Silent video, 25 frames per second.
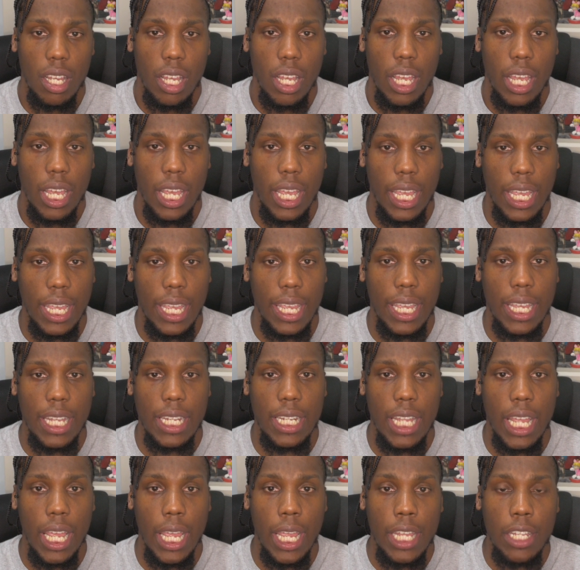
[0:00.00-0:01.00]
and
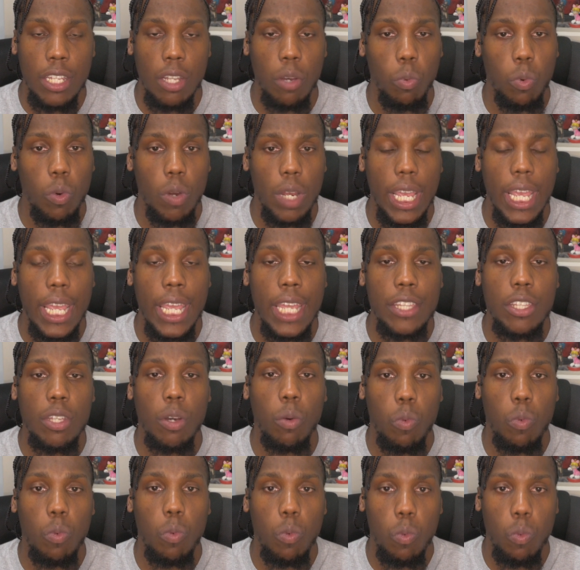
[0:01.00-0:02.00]

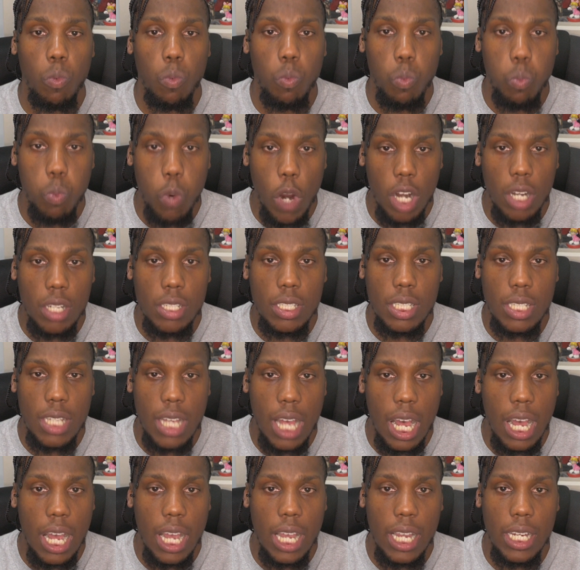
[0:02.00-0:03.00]
the worst
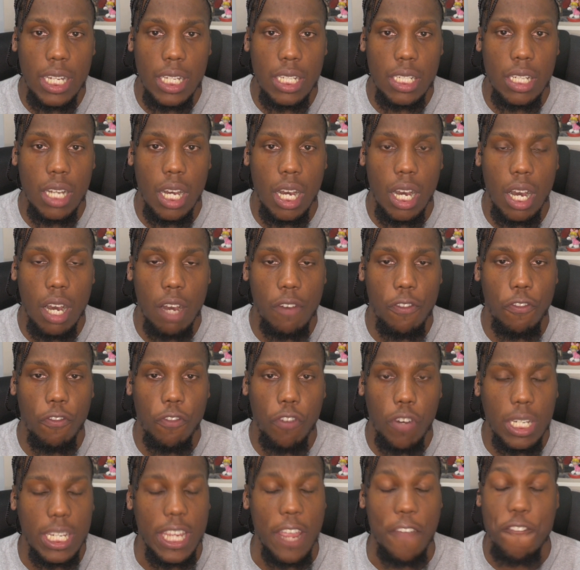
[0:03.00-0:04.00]
kind of
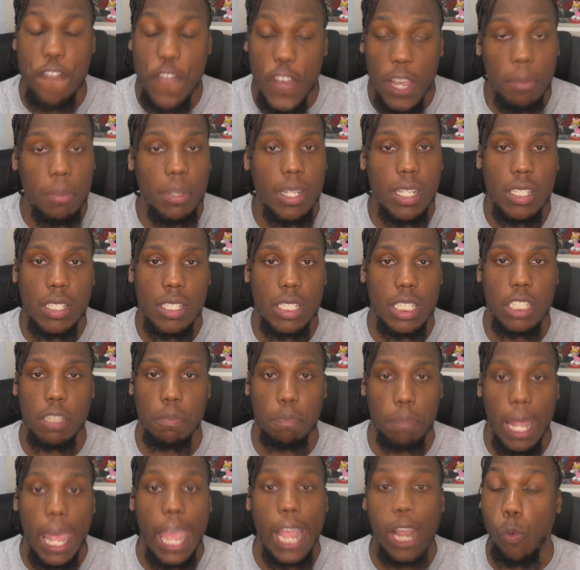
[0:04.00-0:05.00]
freaking feminist is
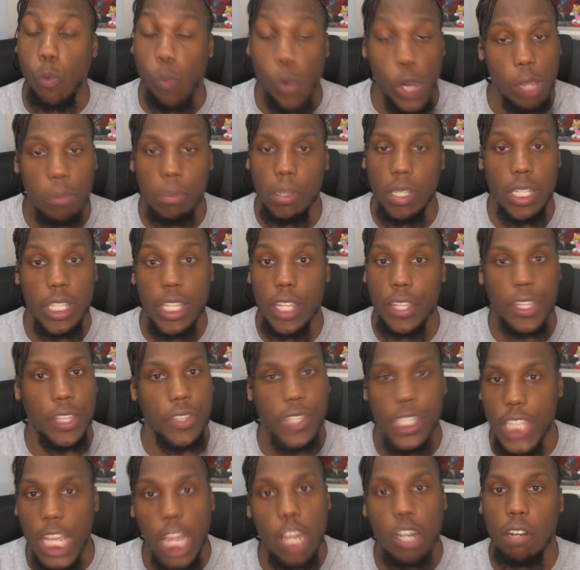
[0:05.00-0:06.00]
black women.
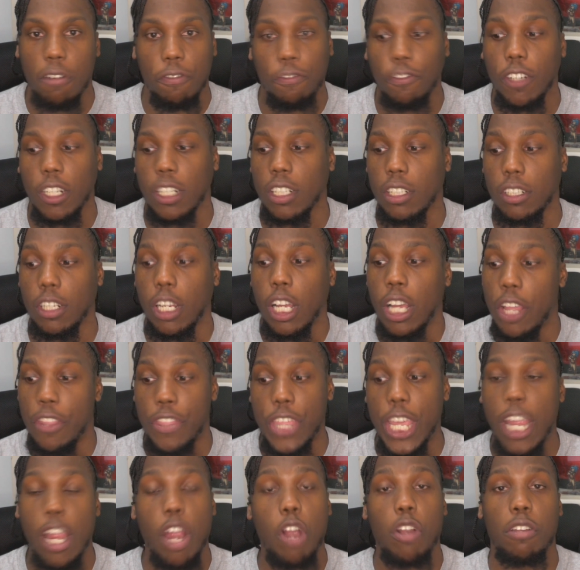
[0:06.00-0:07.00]
They are the
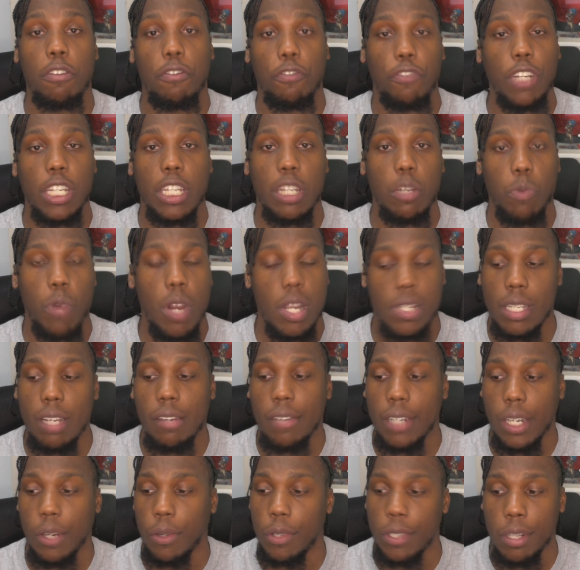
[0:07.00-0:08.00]
freaking worst. I
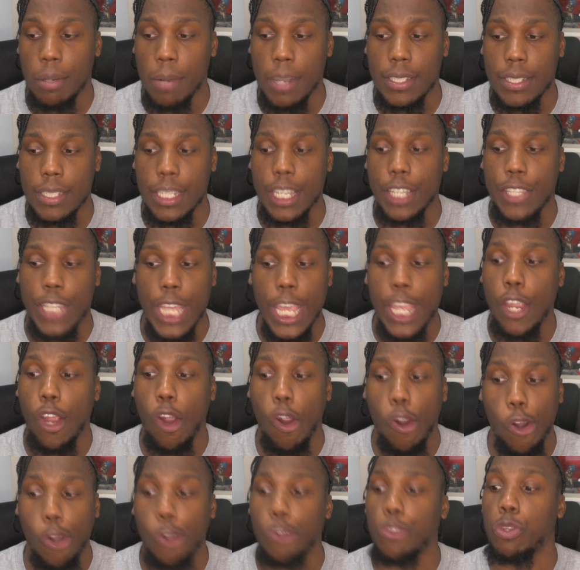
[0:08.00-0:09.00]
don't care what nobody say. They
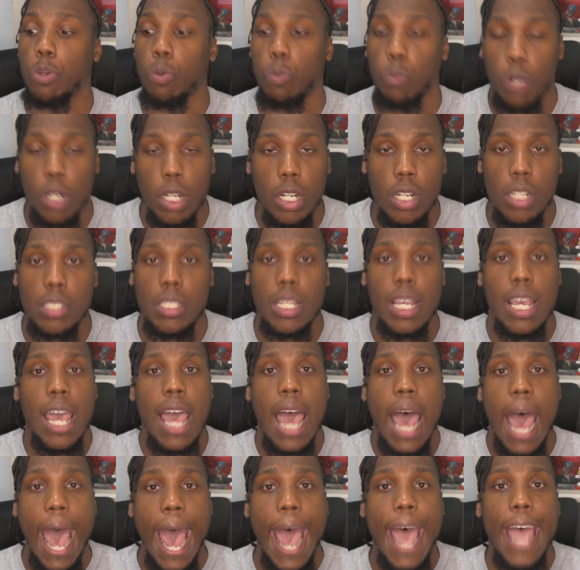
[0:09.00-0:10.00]
are the worst.
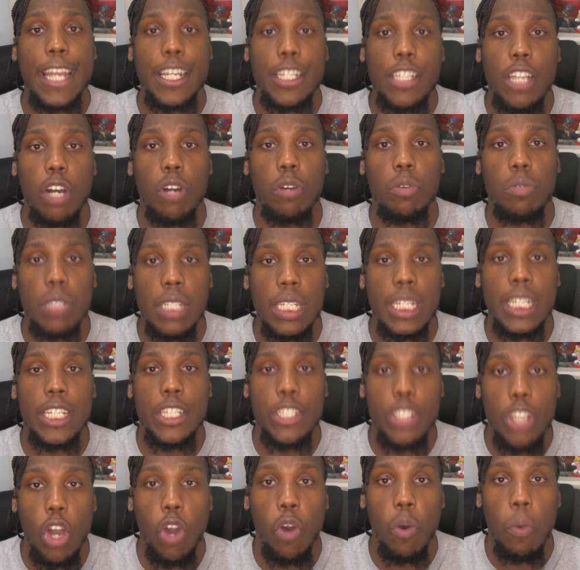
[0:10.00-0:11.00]
I don't need
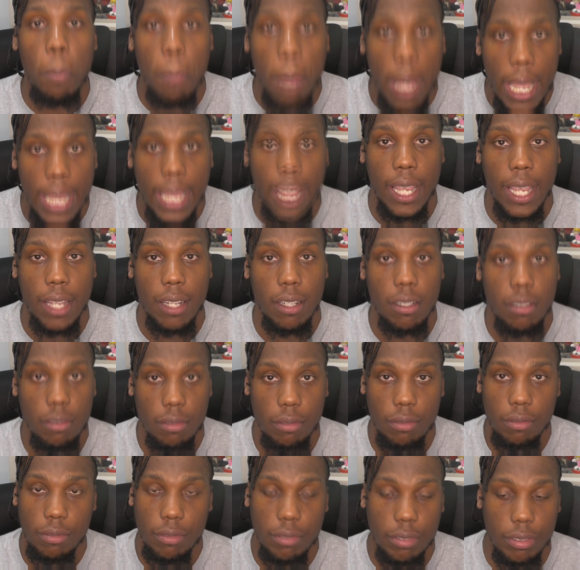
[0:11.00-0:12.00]
no man.
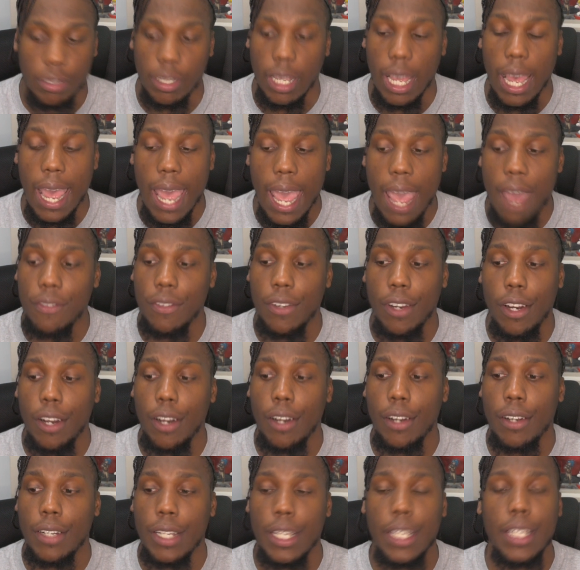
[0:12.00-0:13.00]
I haven't
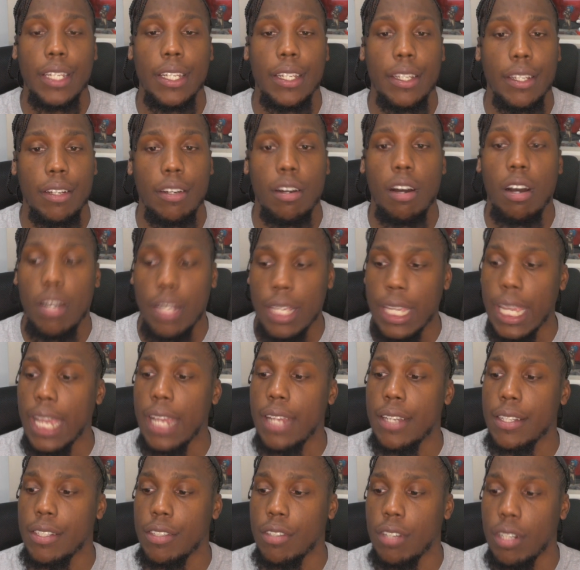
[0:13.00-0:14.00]
heard any
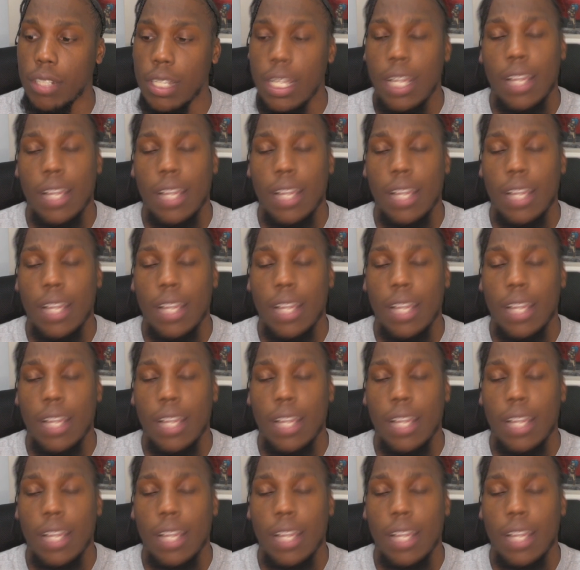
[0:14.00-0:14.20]
Caucasian or.